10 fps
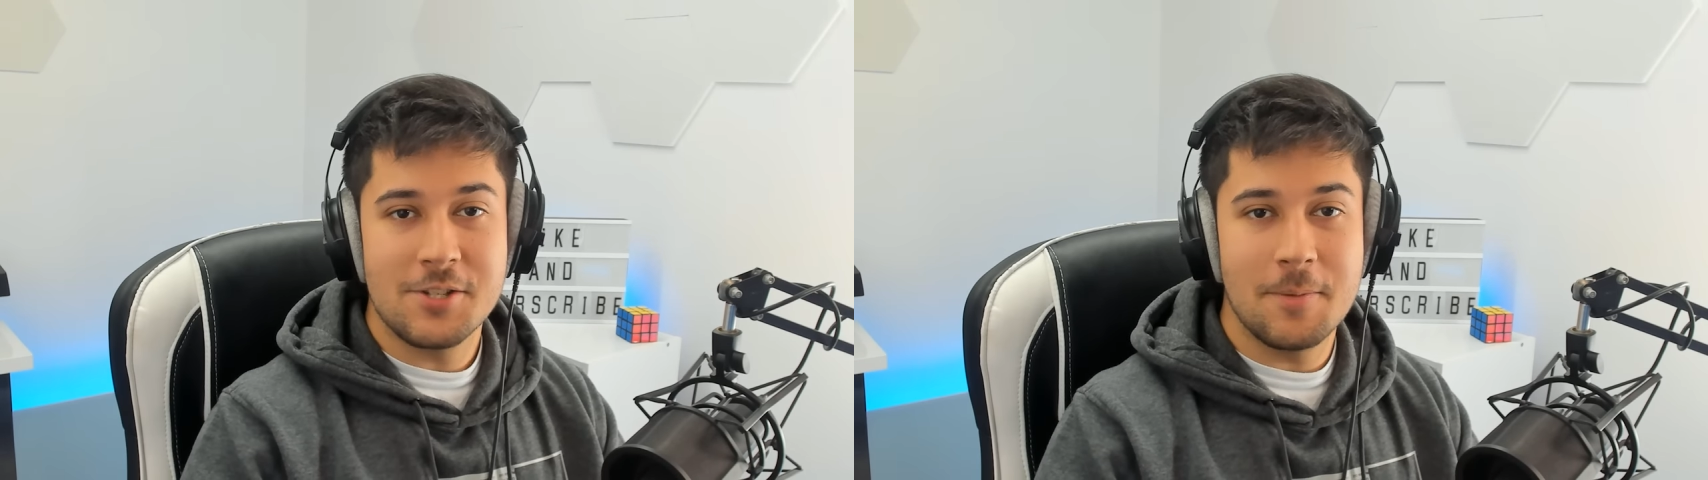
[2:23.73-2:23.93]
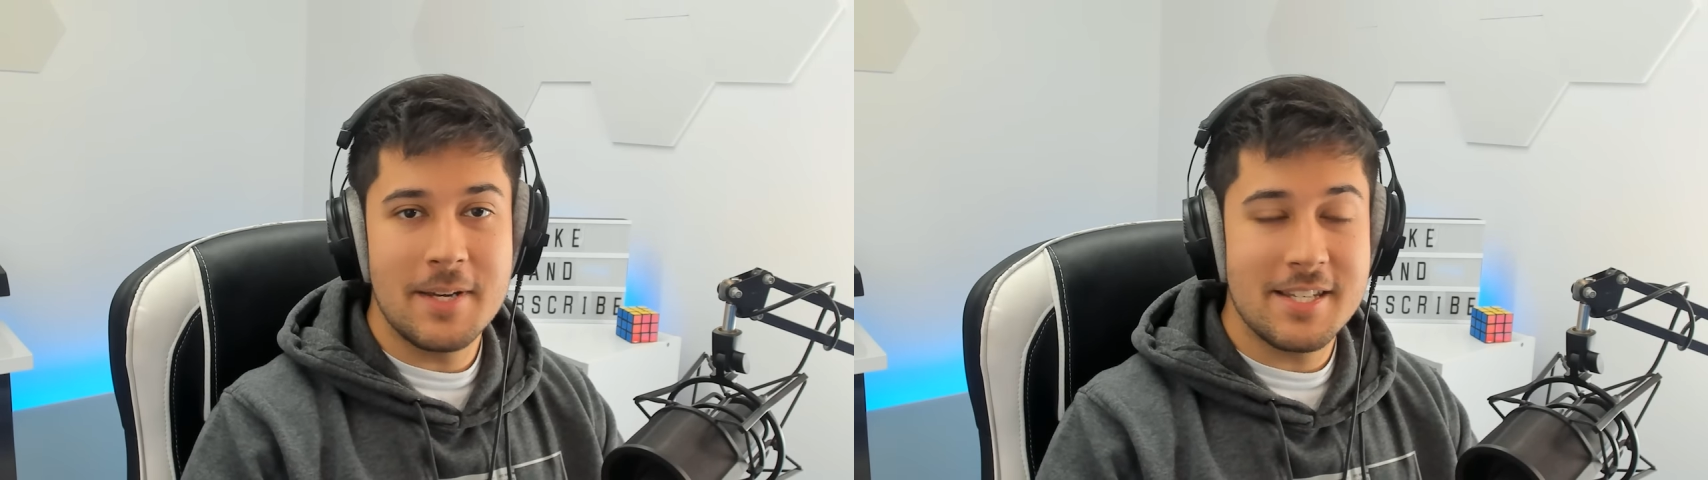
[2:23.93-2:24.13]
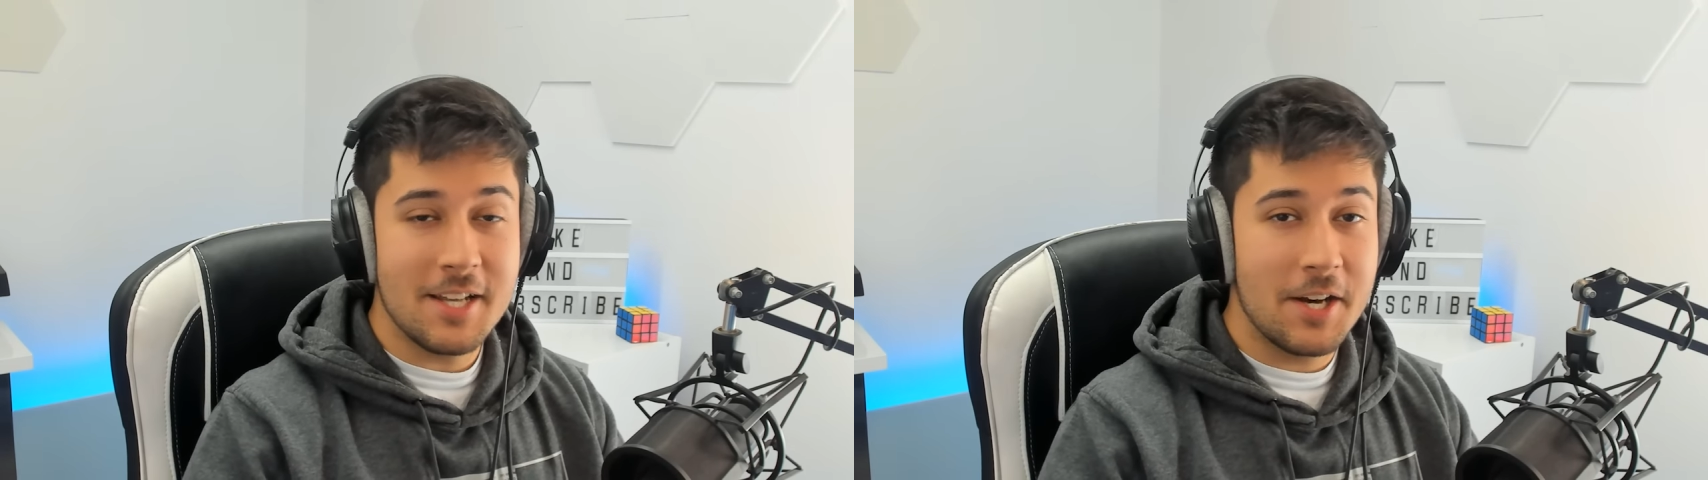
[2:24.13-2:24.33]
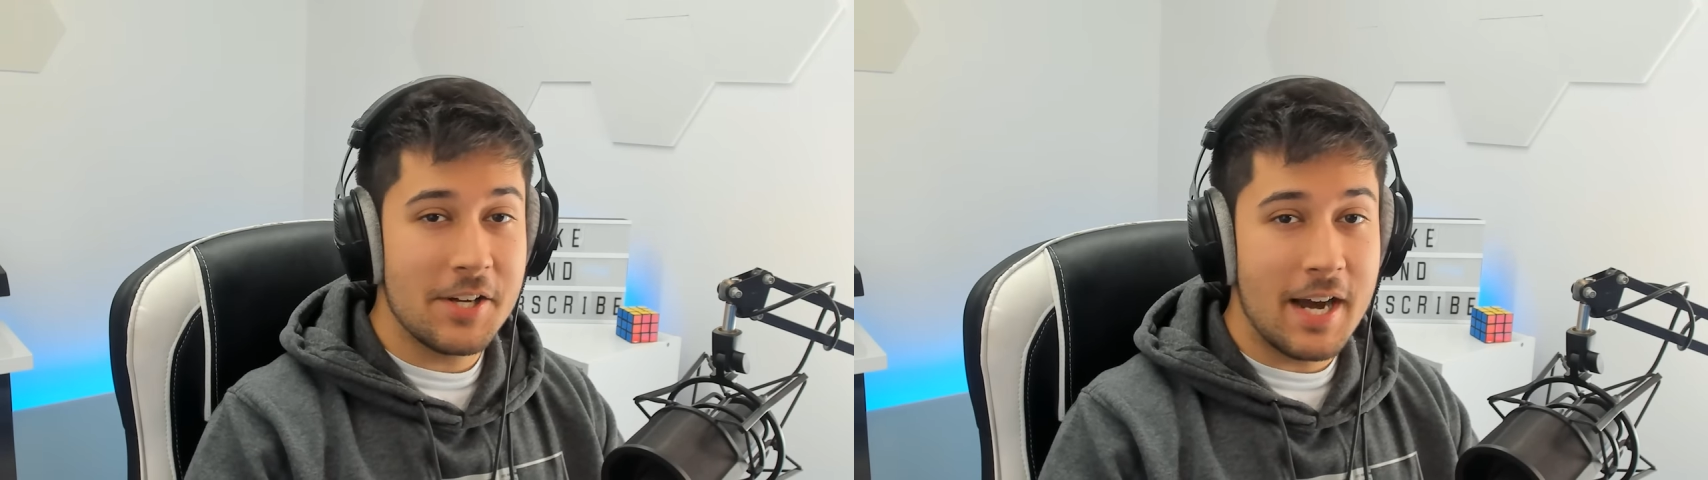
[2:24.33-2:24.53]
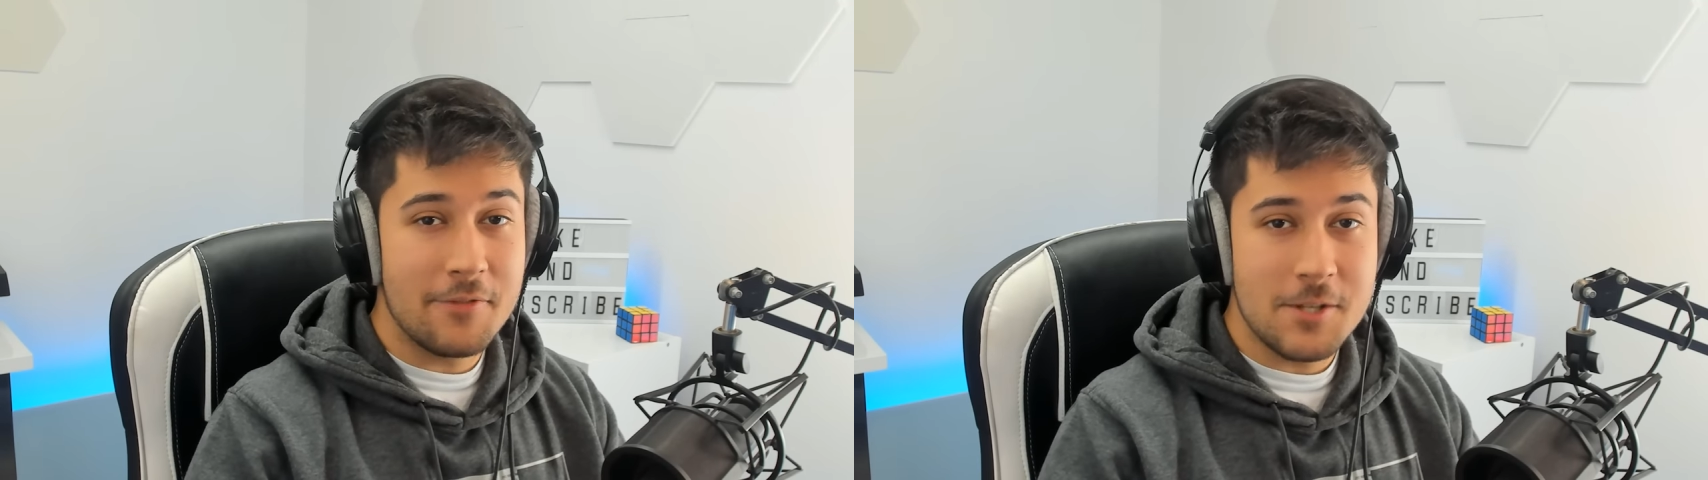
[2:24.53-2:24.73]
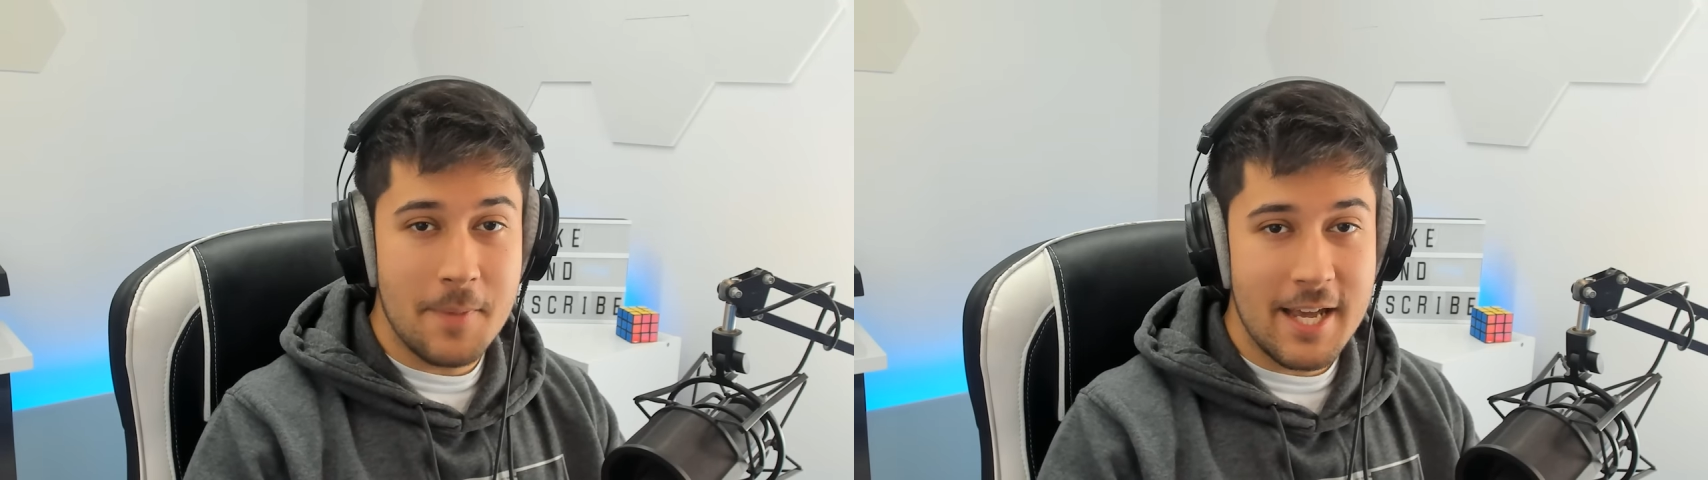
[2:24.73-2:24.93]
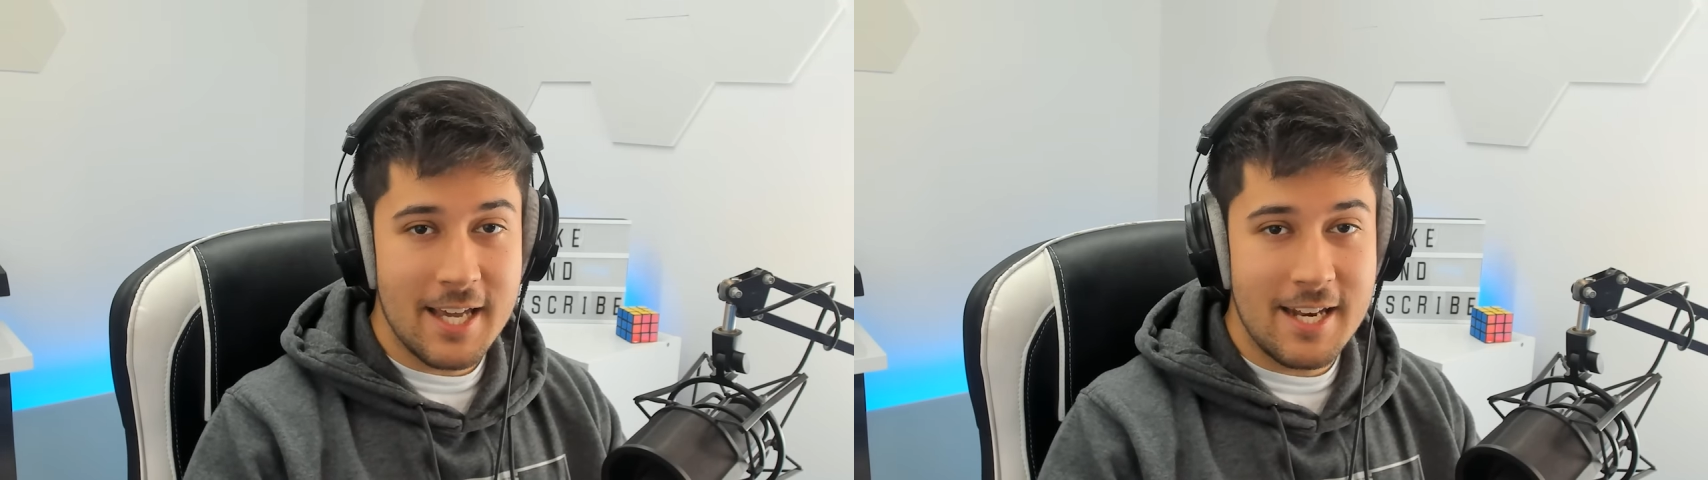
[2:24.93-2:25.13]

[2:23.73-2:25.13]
So it means that I don't have to make